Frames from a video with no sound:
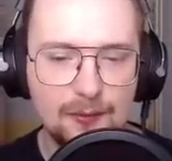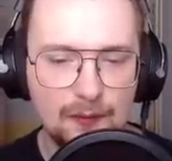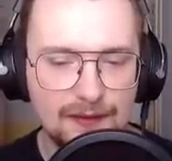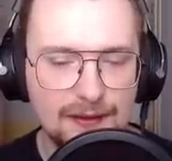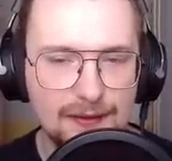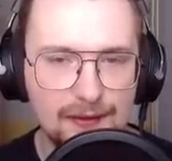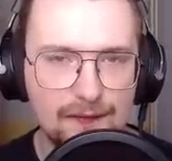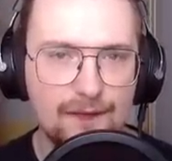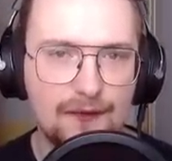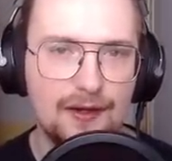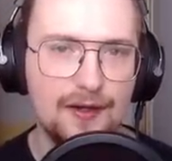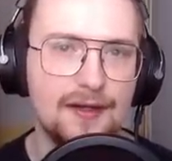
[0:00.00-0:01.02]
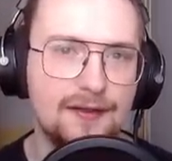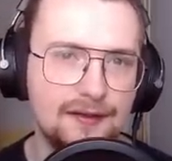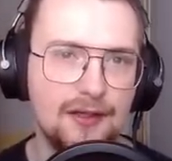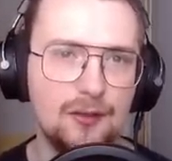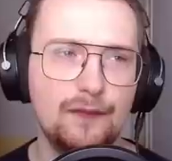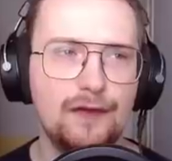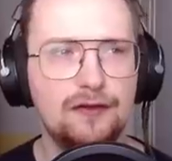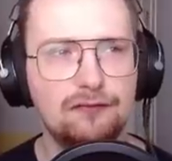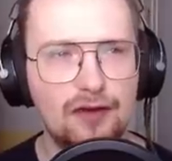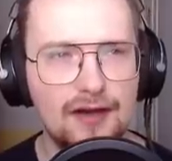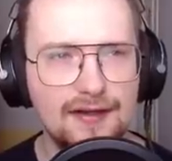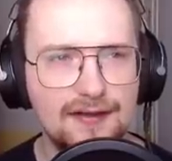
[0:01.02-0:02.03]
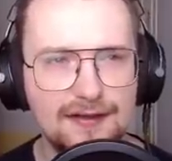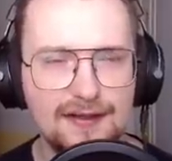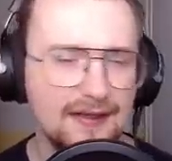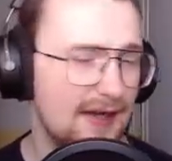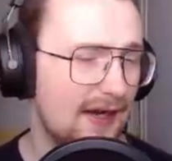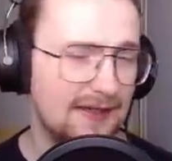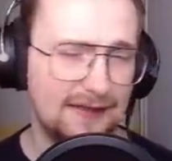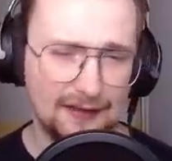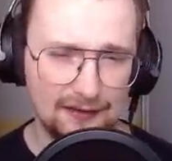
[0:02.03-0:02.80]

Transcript: we've seen so far. It started with Horizon. I didn't